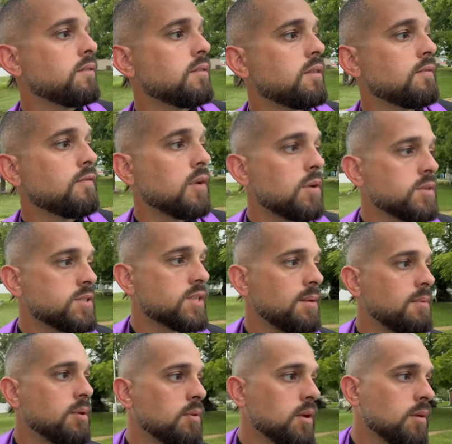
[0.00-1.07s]
the votes
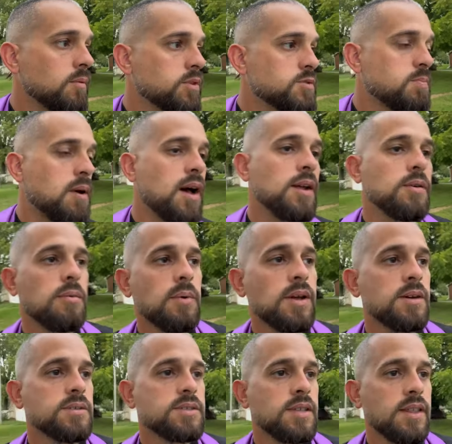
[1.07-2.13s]
seem to uh, respond
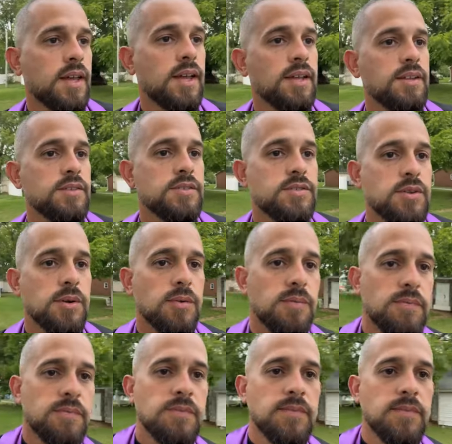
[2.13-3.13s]
well to that. So,